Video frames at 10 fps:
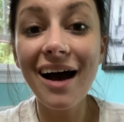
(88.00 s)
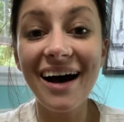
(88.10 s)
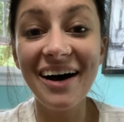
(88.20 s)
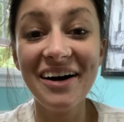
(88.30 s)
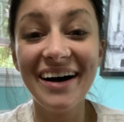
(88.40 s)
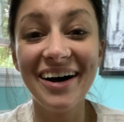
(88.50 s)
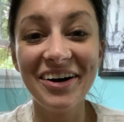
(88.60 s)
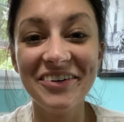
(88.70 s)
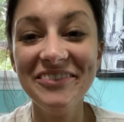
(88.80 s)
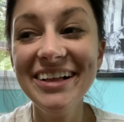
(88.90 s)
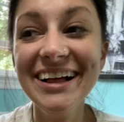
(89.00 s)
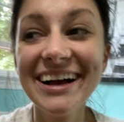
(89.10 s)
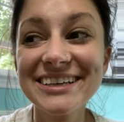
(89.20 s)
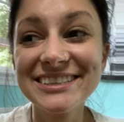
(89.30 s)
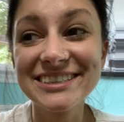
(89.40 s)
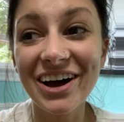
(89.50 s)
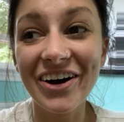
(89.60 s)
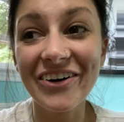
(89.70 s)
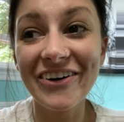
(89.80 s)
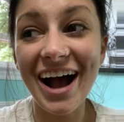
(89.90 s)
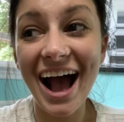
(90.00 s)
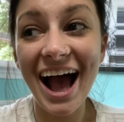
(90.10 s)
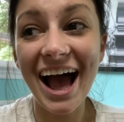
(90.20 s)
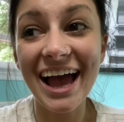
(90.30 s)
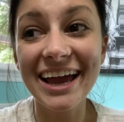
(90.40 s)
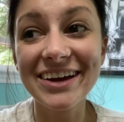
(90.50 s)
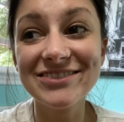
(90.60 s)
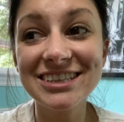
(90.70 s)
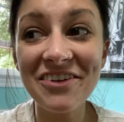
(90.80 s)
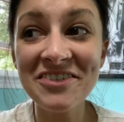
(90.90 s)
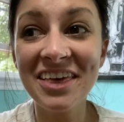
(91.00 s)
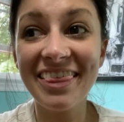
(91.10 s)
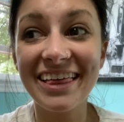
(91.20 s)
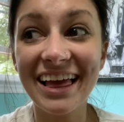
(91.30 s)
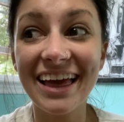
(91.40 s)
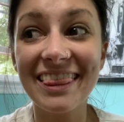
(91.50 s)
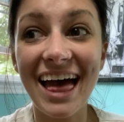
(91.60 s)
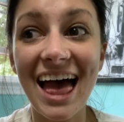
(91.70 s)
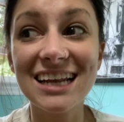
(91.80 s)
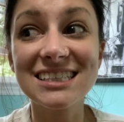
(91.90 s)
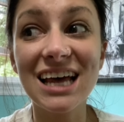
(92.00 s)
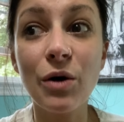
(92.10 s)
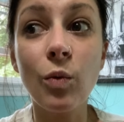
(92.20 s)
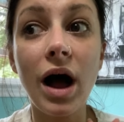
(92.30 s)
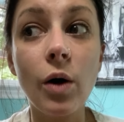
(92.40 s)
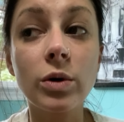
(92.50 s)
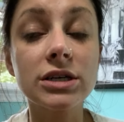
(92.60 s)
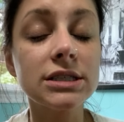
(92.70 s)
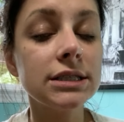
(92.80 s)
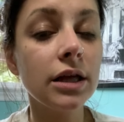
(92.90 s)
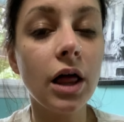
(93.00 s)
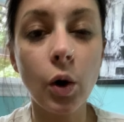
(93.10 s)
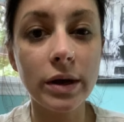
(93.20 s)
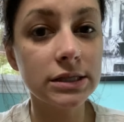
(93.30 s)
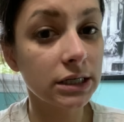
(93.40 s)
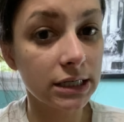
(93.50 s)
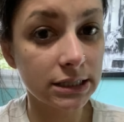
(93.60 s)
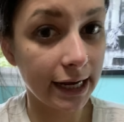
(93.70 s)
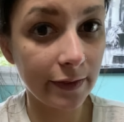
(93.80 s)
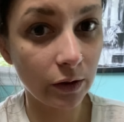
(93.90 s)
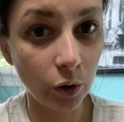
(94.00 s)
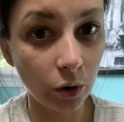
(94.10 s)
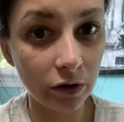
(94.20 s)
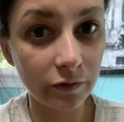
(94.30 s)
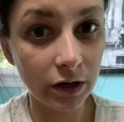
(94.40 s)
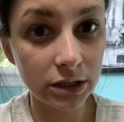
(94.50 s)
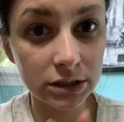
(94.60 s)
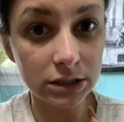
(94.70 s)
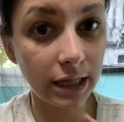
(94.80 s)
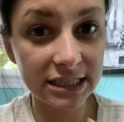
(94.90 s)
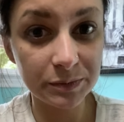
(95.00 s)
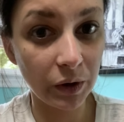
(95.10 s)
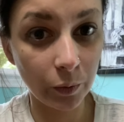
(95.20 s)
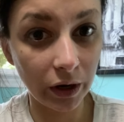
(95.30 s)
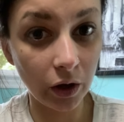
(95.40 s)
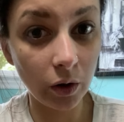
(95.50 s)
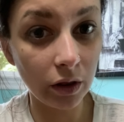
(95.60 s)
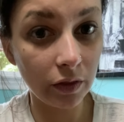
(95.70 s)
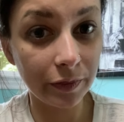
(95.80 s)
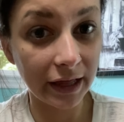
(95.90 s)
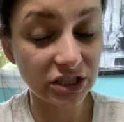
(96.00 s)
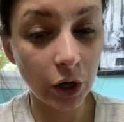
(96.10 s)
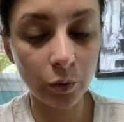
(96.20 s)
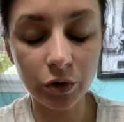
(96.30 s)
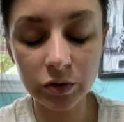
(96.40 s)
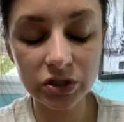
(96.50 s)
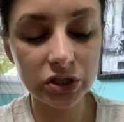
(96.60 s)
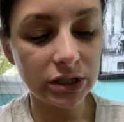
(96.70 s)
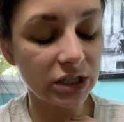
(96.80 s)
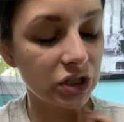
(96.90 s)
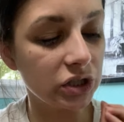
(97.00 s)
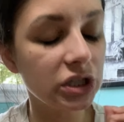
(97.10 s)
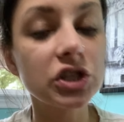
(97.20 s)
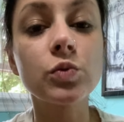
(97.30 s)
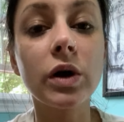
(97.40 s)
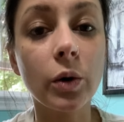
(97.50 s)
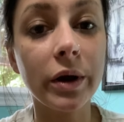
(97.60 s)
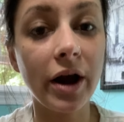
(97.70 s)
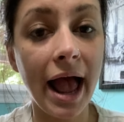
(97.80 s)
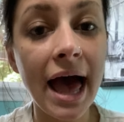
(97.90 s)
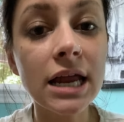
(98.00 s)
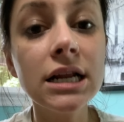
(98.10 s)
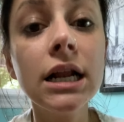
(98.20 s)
Um, so I am definitely thinking that while we're still always going to stay in the Goral verse, let's be real. That's our roots. That's that's where we are at.